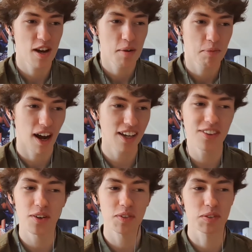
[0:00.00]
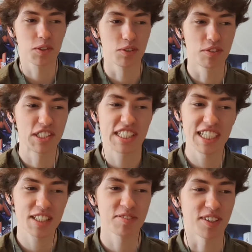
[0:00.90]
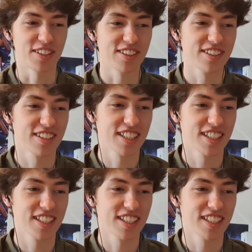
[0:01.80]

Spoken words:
But I thought we were going for 6 months.